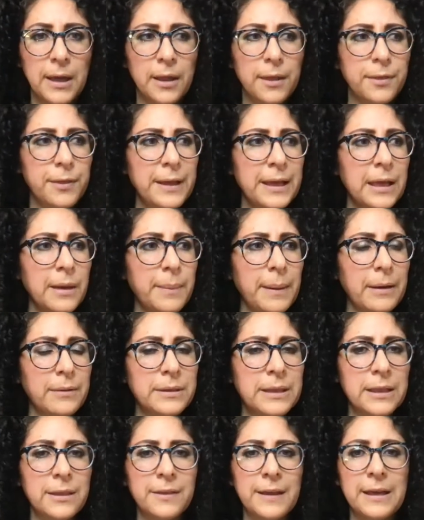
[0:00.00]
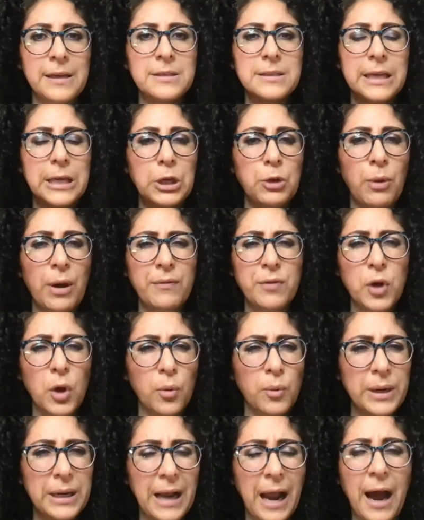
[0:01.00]
Think about the things that you have
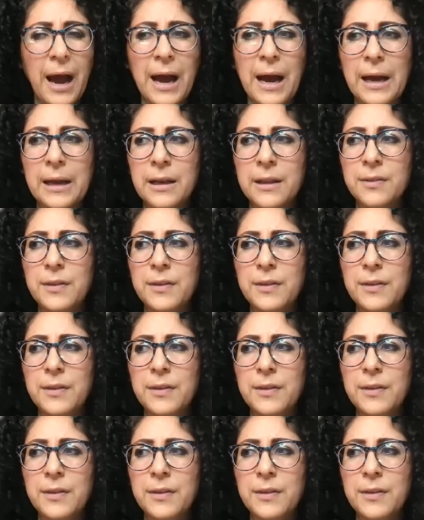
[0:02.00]
going on.